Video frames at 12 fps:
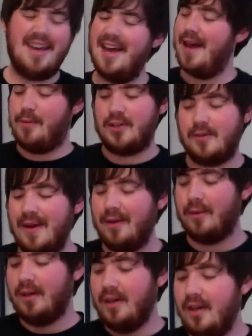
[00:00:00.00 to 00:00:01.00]
yeah, push them
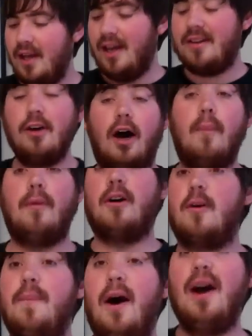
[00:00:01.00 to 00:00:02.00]
out. It's got a
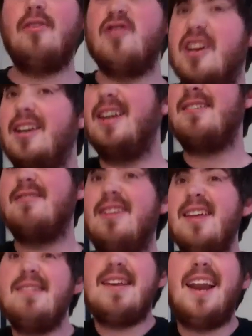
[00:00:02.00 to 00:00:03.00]
book, but I think let's
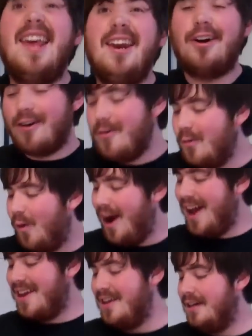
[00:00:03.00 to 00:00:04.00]
tell it in our own
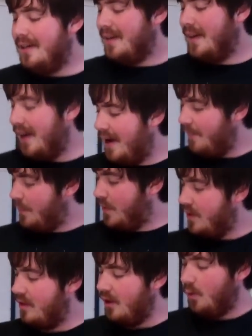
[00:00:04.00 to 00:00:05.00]
way.
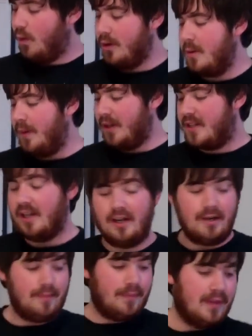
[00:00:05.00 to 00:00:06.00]
So once upon a
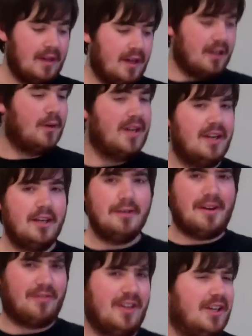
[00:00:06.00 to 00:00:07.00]
time, are you
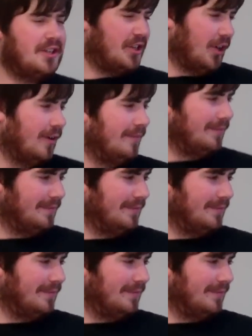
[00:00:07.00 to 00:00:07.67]
definitely in shot?